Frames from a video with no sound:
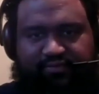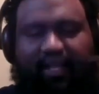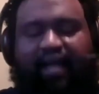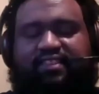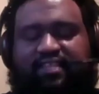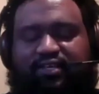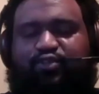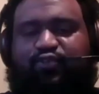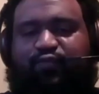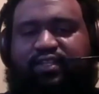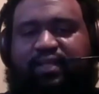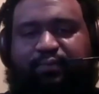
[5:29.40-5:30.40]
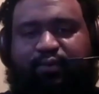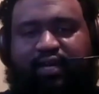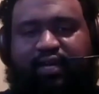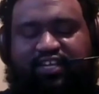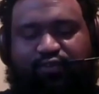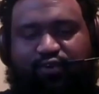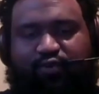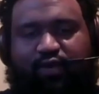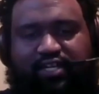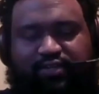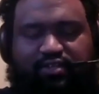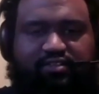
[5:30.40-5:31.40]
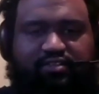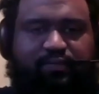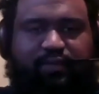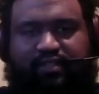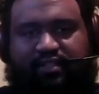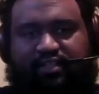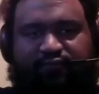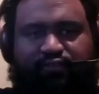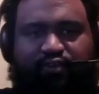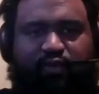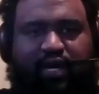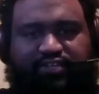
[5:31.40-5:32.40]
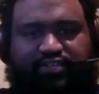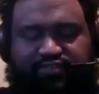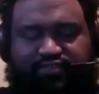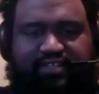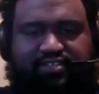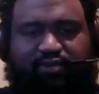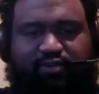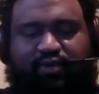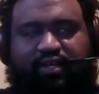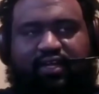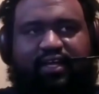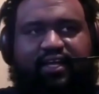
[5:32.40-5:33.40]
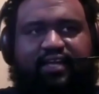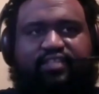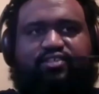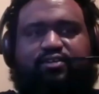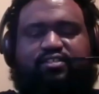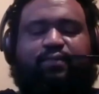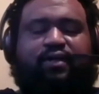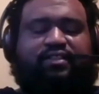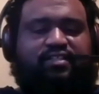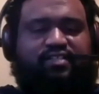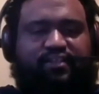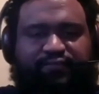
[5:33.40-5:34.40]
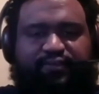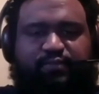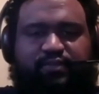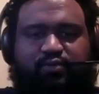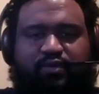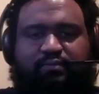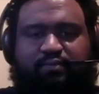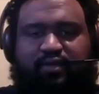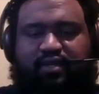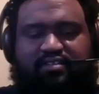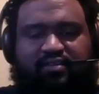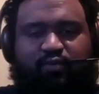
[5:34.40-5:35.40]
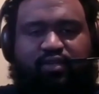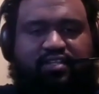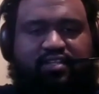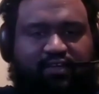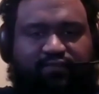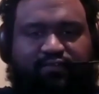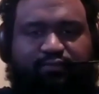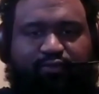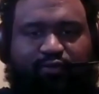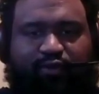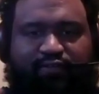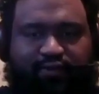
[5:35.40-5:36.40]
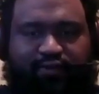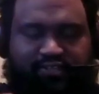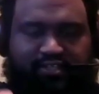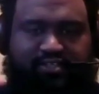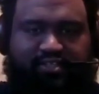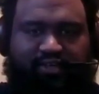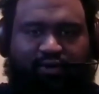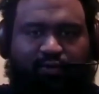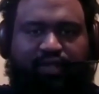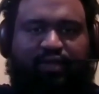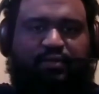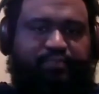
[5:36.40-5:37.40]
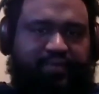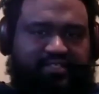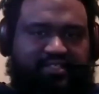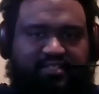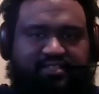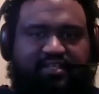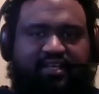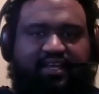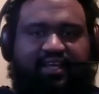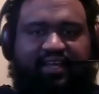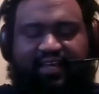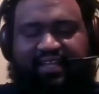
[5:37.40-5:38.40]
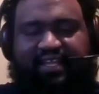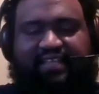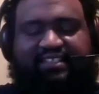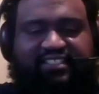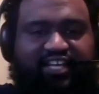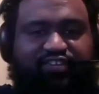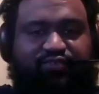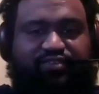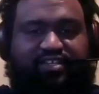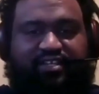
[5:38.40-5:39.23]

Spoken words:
I think you should read that book, Cash Flow Quadrant. It talks about the different quadrants, right? So it talks about the difference between being someone that's self-employed versus owning a business. And that's just interesting.